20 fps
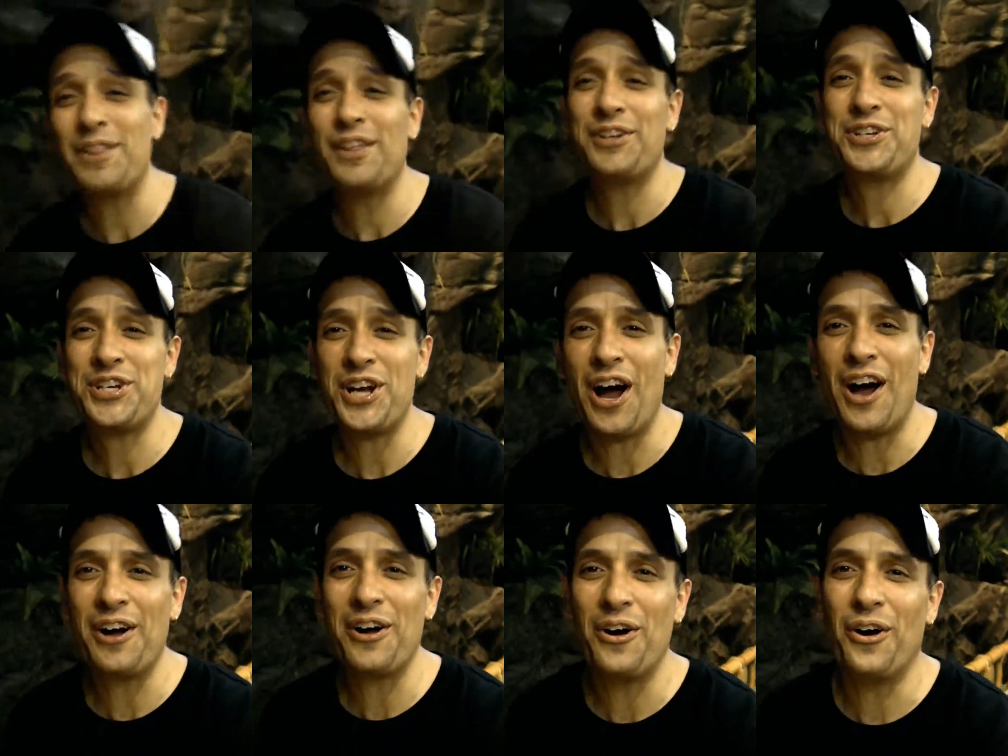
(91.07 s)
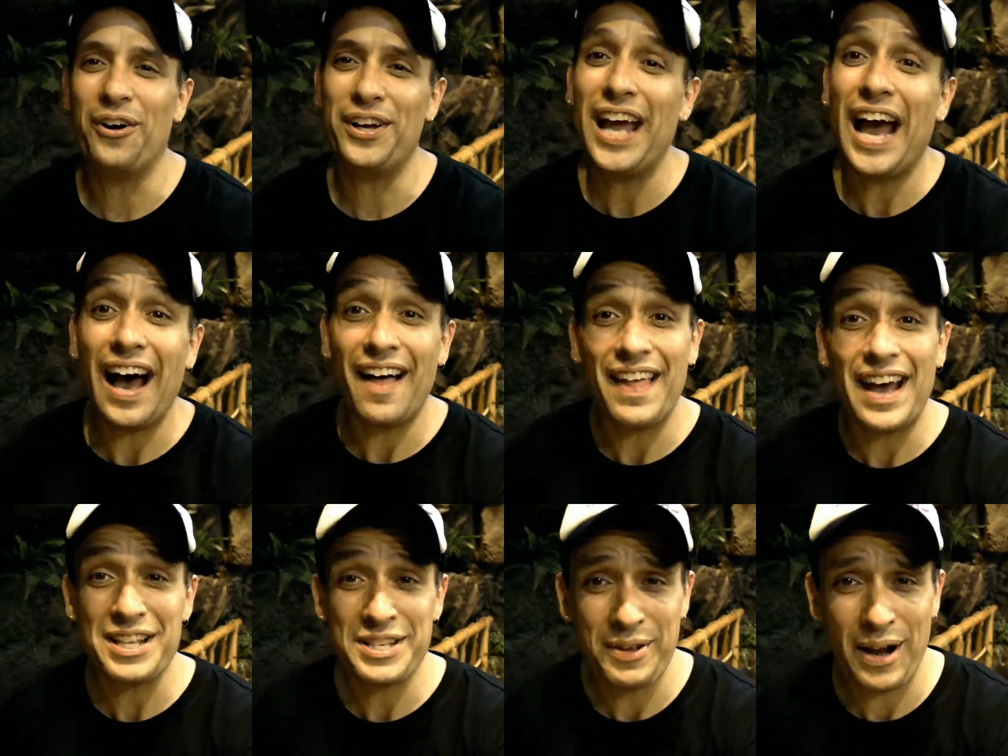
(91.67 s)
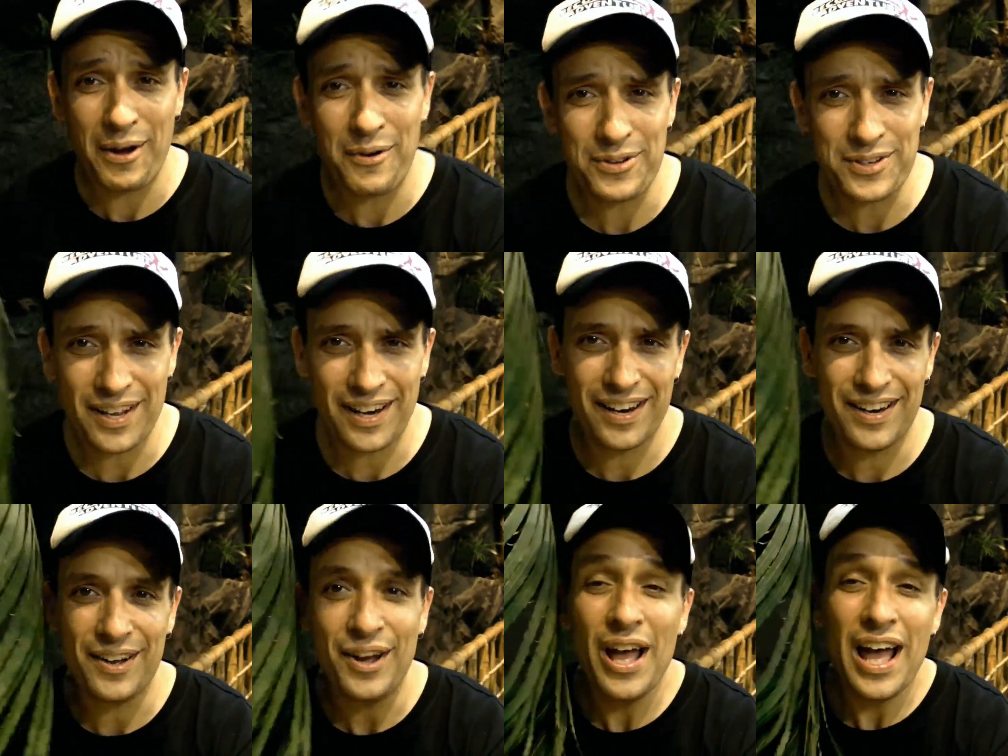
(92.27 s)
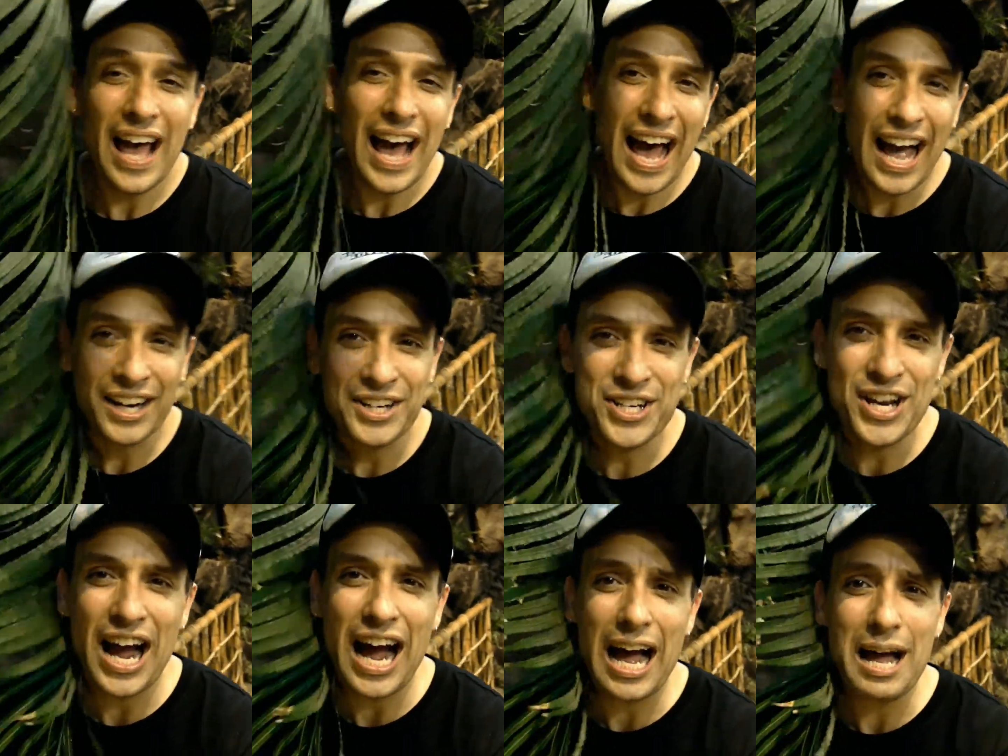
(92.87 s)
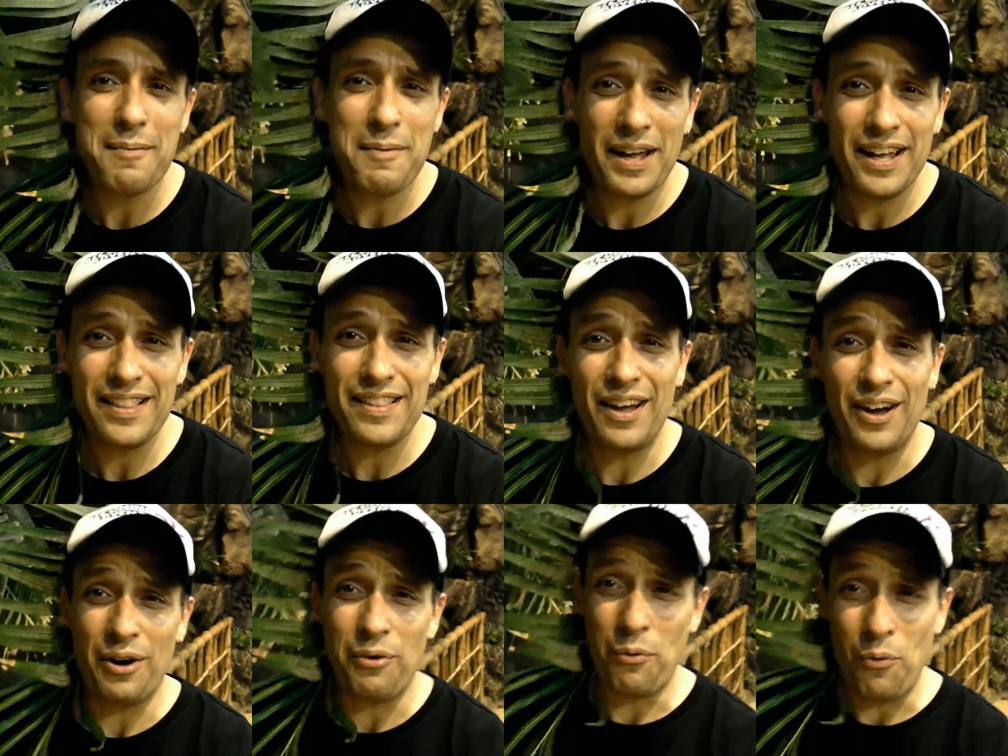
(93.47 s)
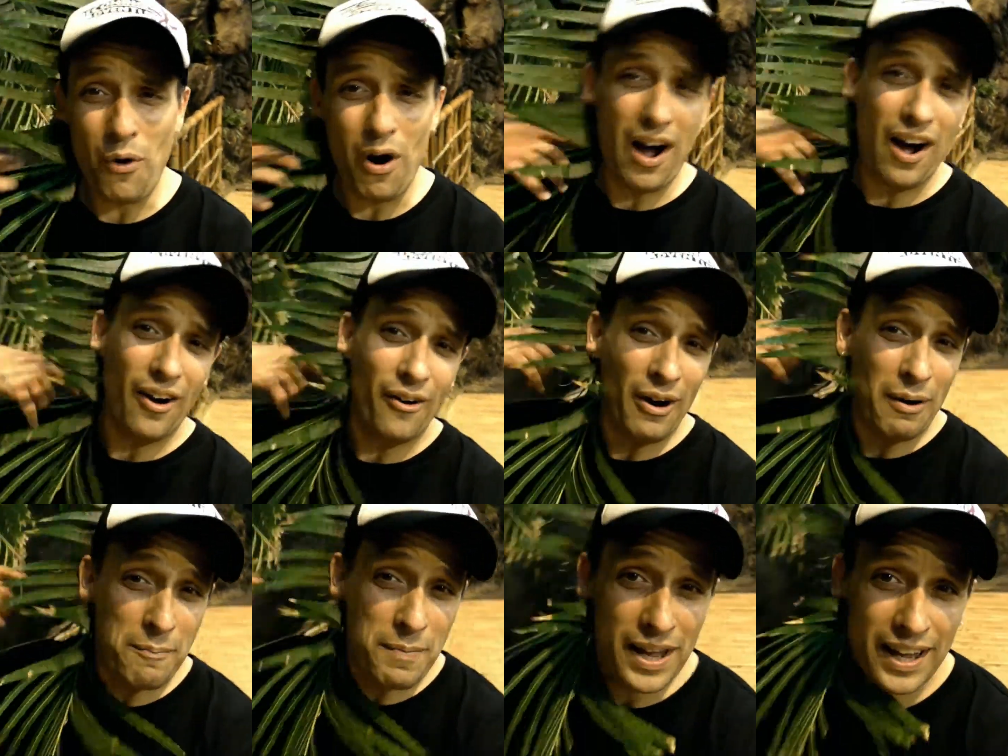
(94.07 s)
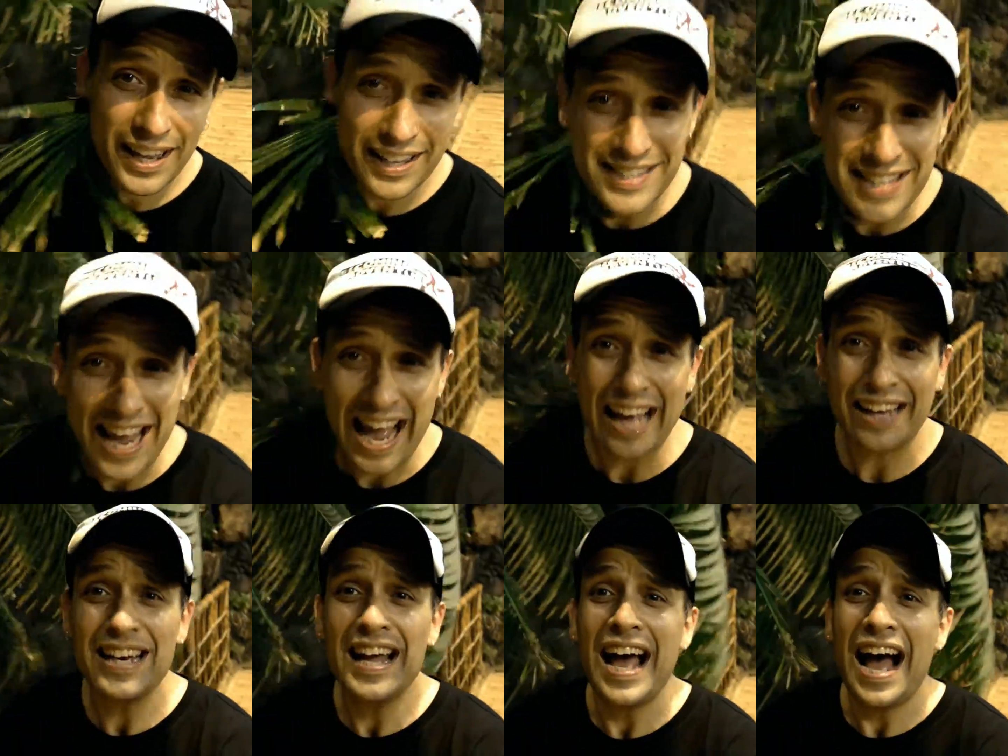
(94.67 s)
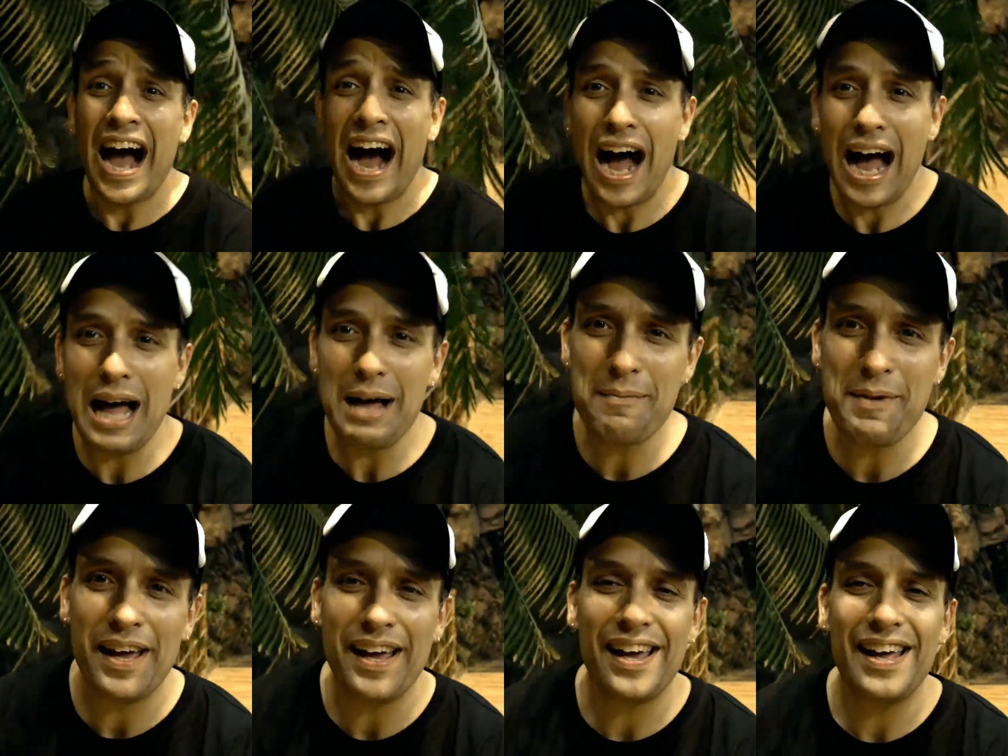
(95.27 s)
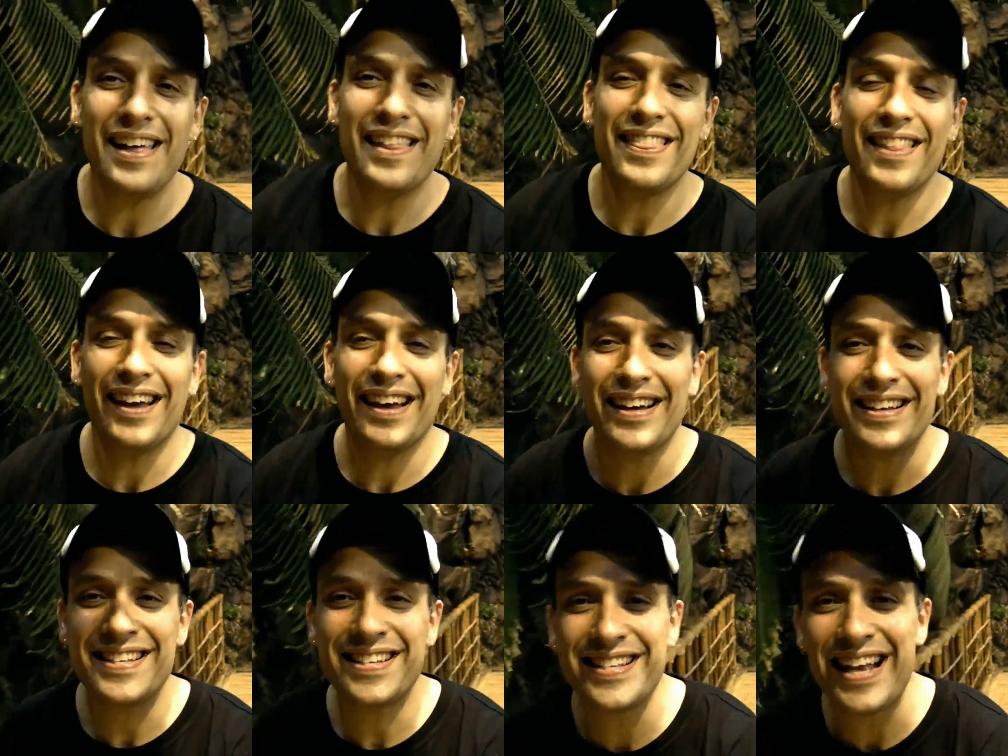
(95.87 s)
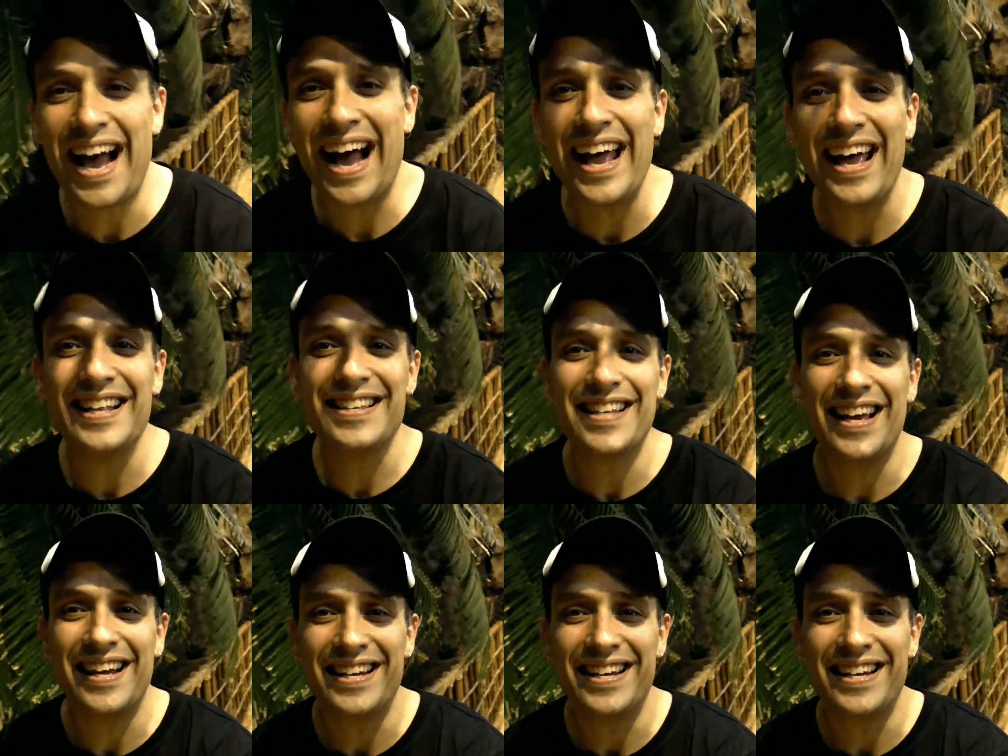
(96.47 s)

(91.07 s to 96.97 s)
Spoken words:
to the jungle. Yeah, that's what I was gonna do. Actually, I'm in the, whoa, I'm being attacked. I'm in the Science